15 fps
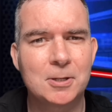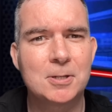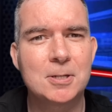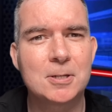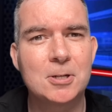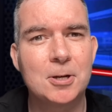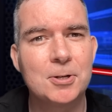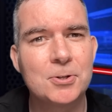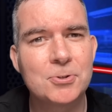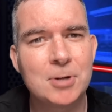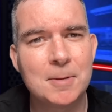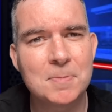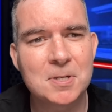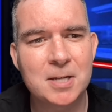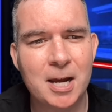of Donald
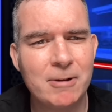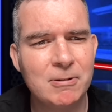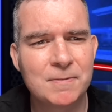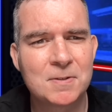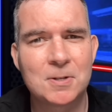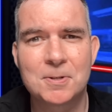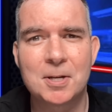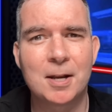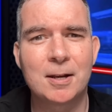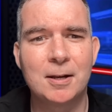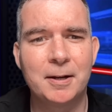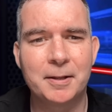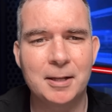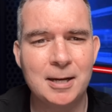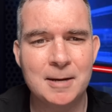Trump's tariffs or something
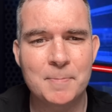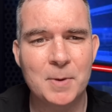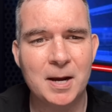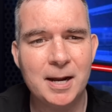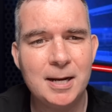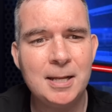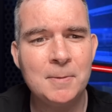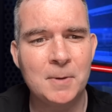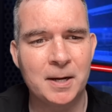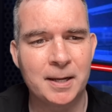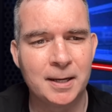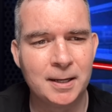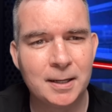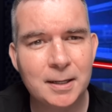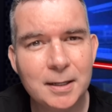like that. But anyway,
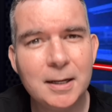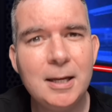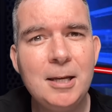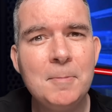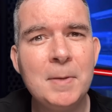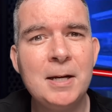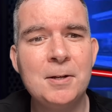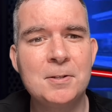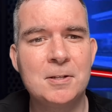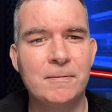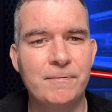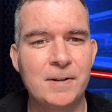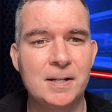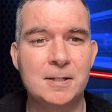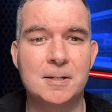in an email to
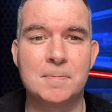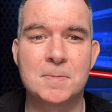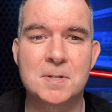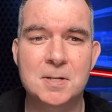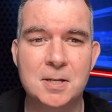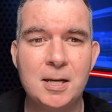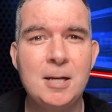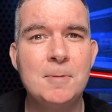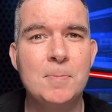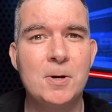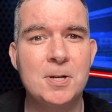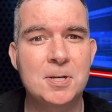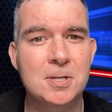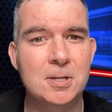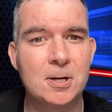victims seen
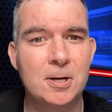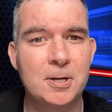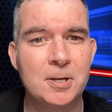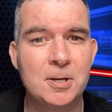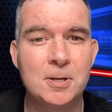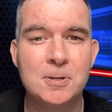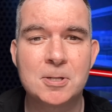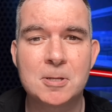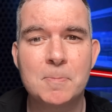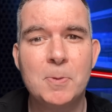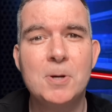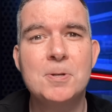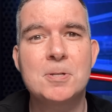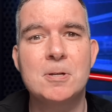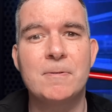by Sky News, the
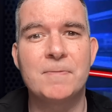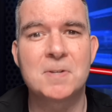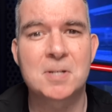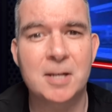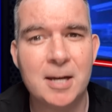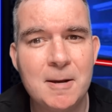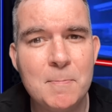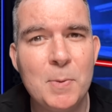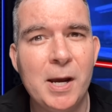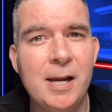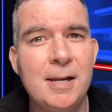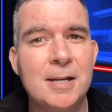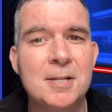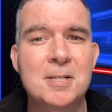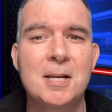post office
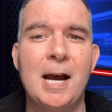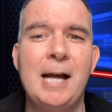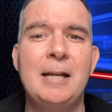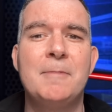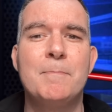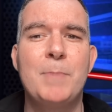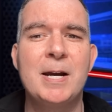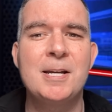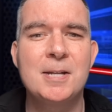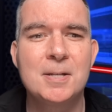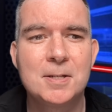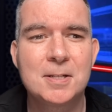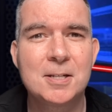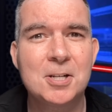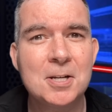campaigner Sir Alan
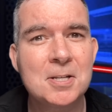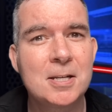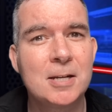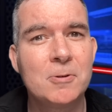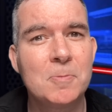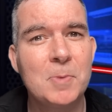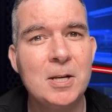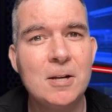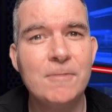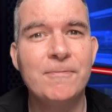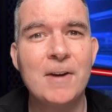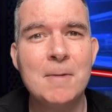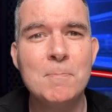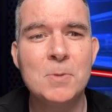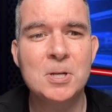Bates suggested it would be
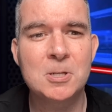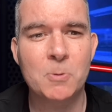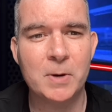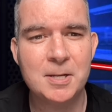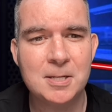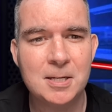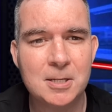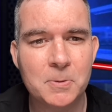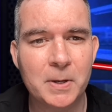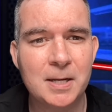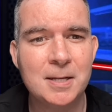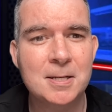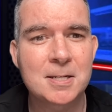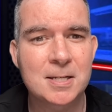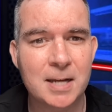November
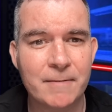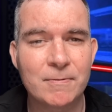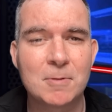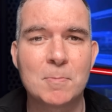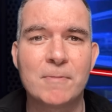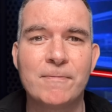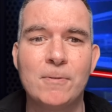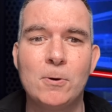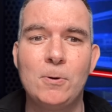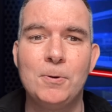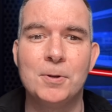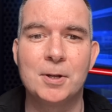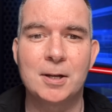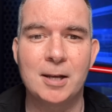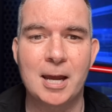2027 before
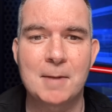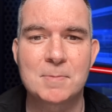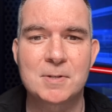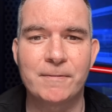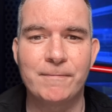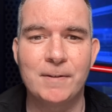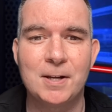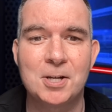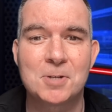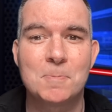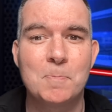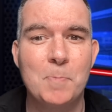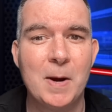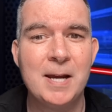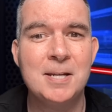all the claims are finished
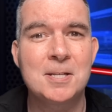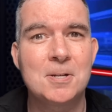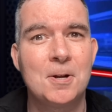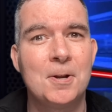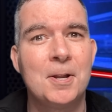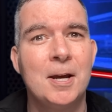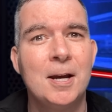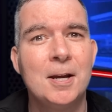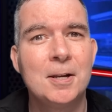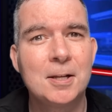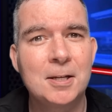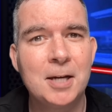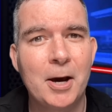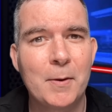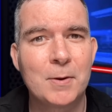based on
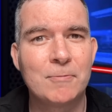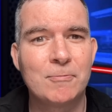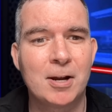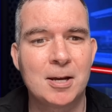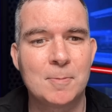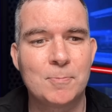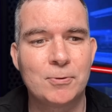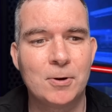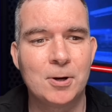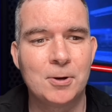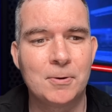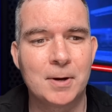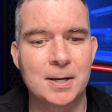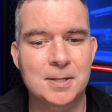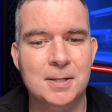the current rate of
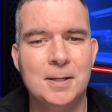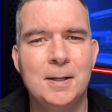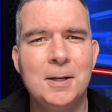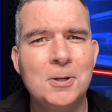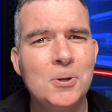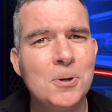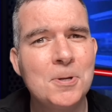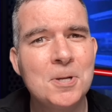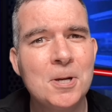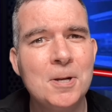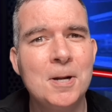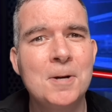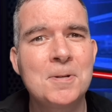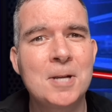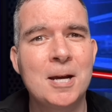progress. And of course, who
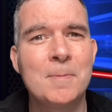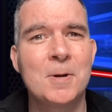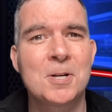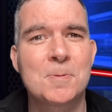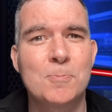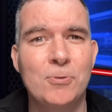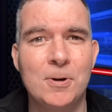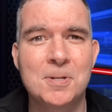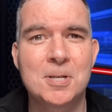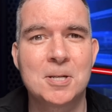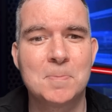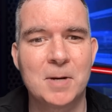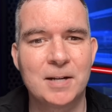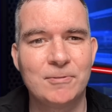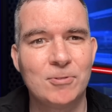knows how much prices
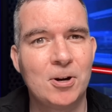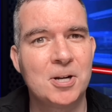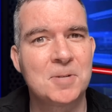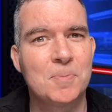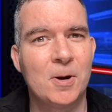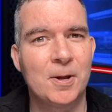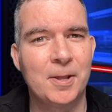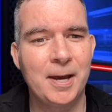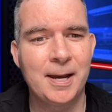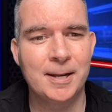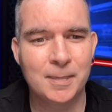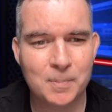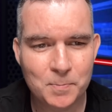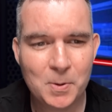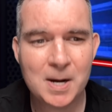may rise by
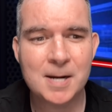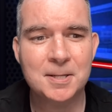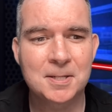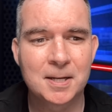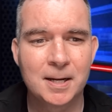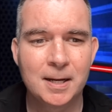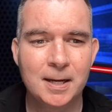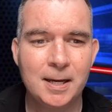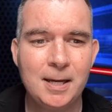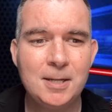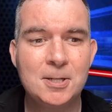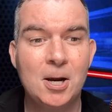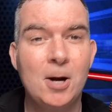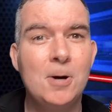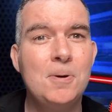then. But he
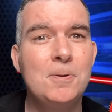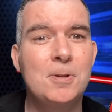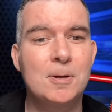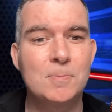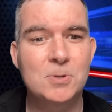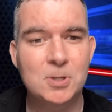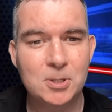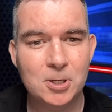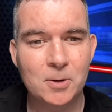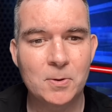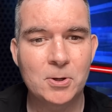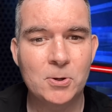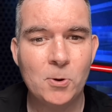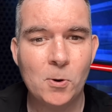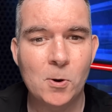told them to go
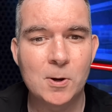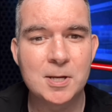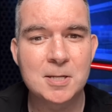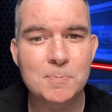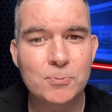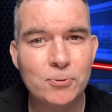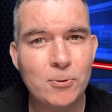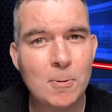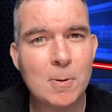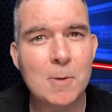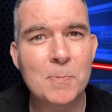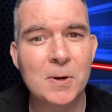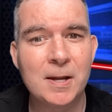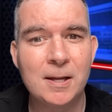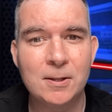to court is
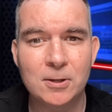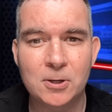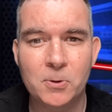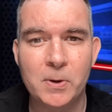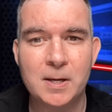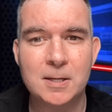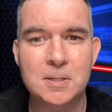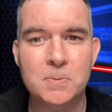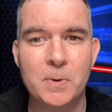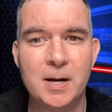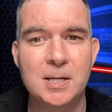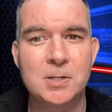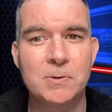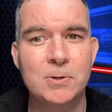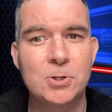probably the quickest
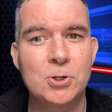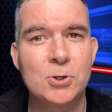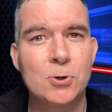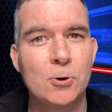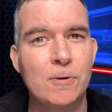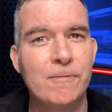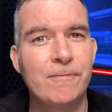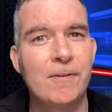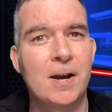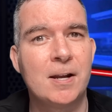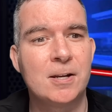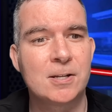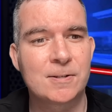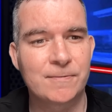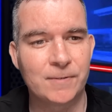way to ensure
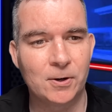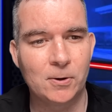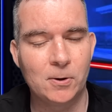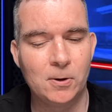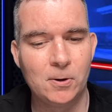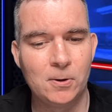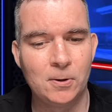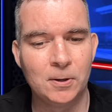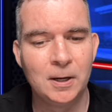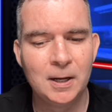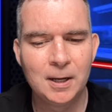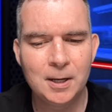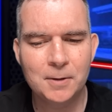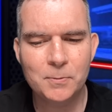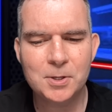fairness for all,
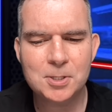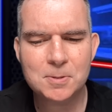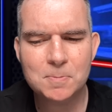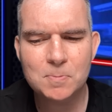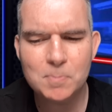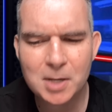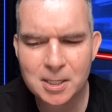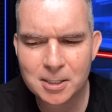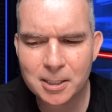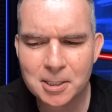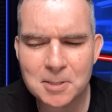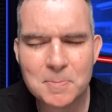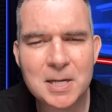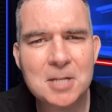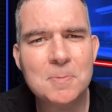which
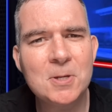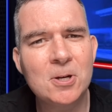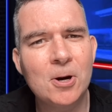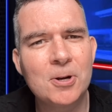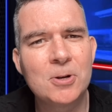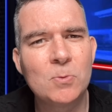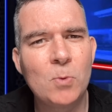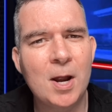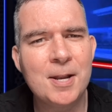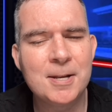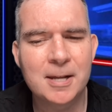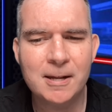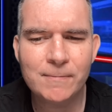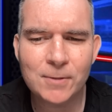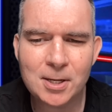makes me kind of
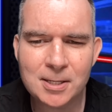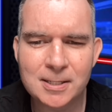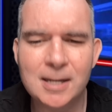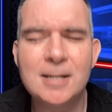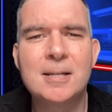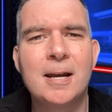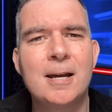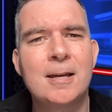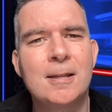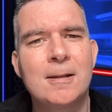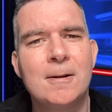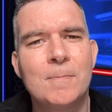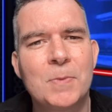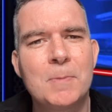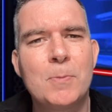wonder if they did take
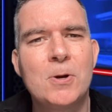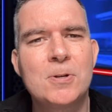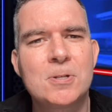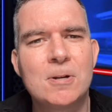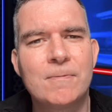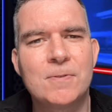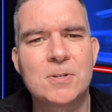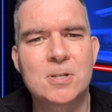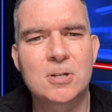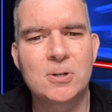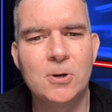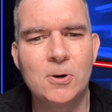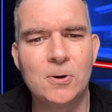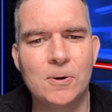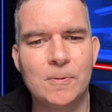the post office to
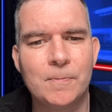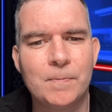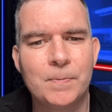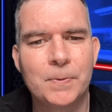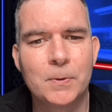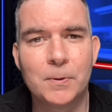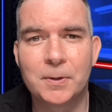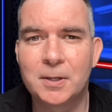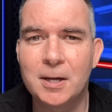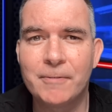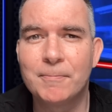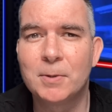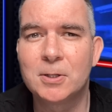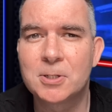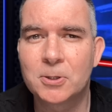court, or the
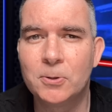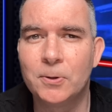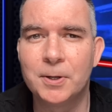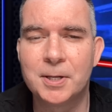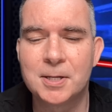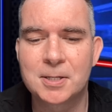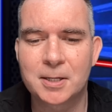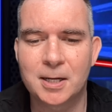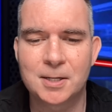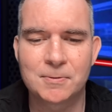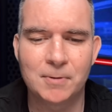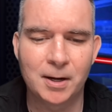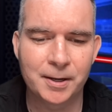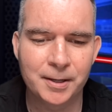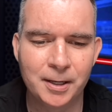government to court in this case
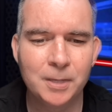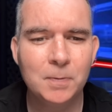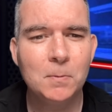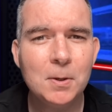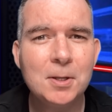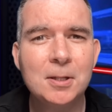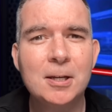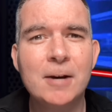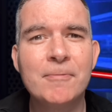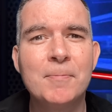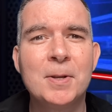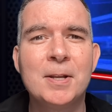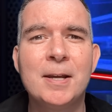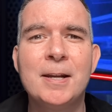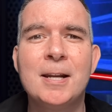rather, would the
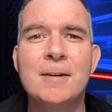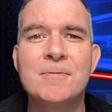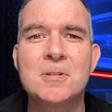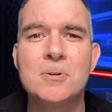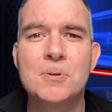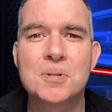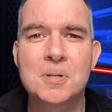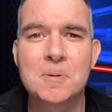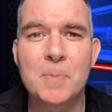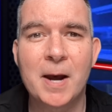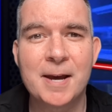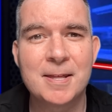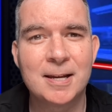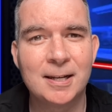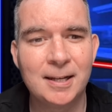government then have to also
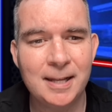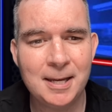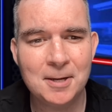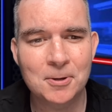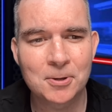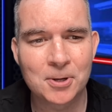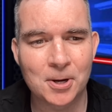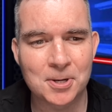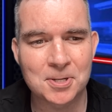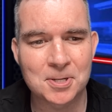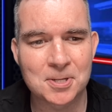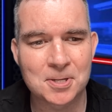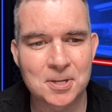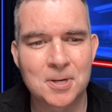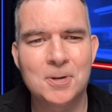pay their legal
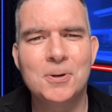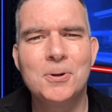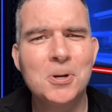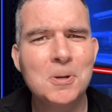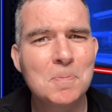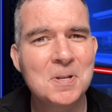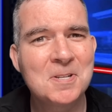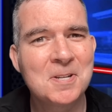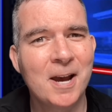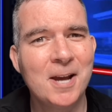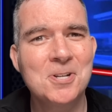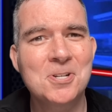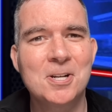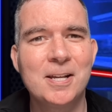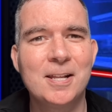costs? Or could
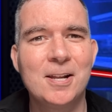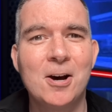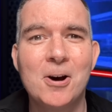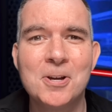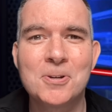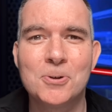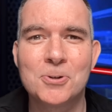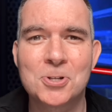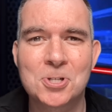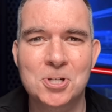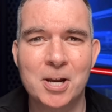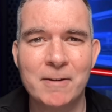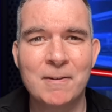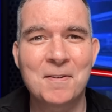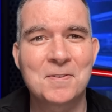potentially the High Court
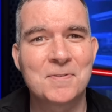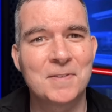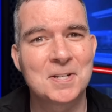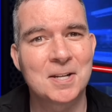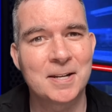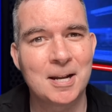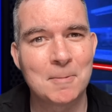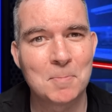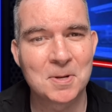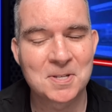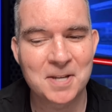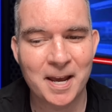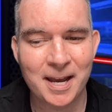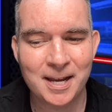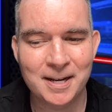sheriffs visit number
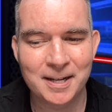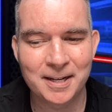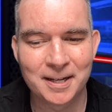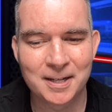10 and,